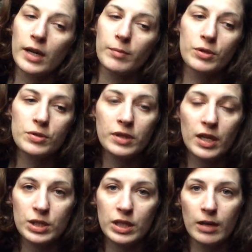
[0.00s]
I'm also
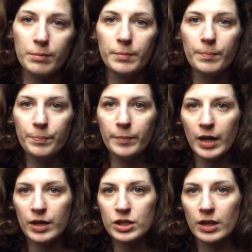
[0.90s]
catching up
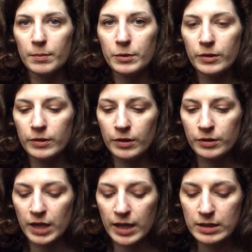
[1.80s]

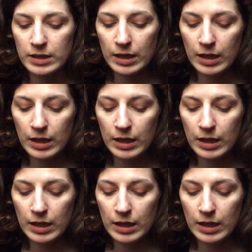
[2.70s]
on that,